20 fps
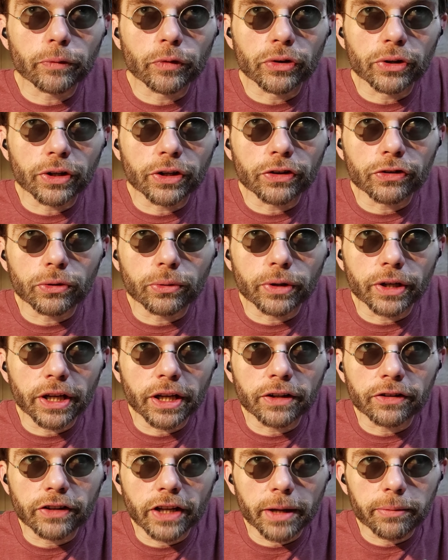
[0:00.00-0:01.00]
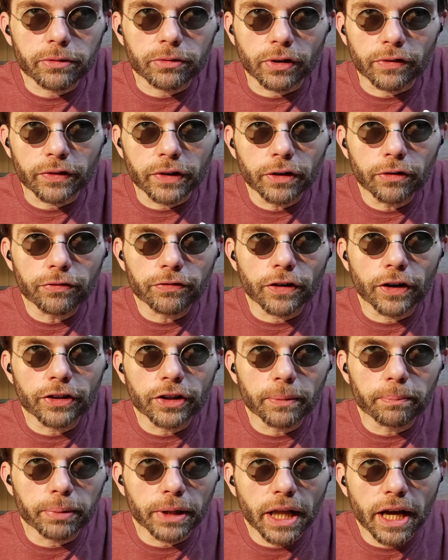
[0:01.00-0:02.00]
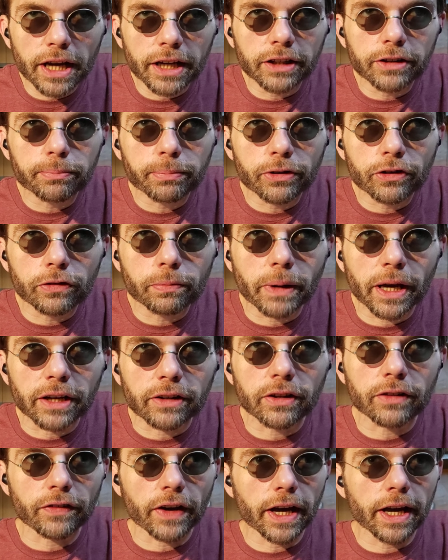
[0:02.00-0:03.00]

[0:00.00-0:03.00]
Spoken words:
We're going to do an in-depth review from the blind perspective.